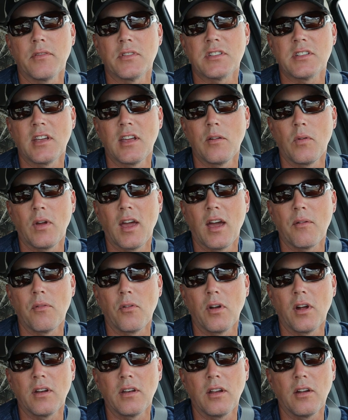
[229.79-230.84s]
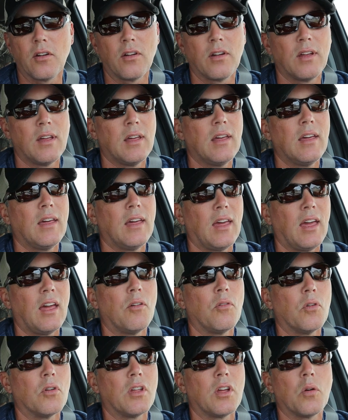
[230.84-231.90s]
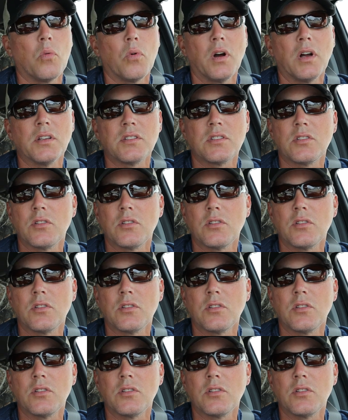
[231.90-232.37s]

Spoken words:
of a saying we have around here. And really it was.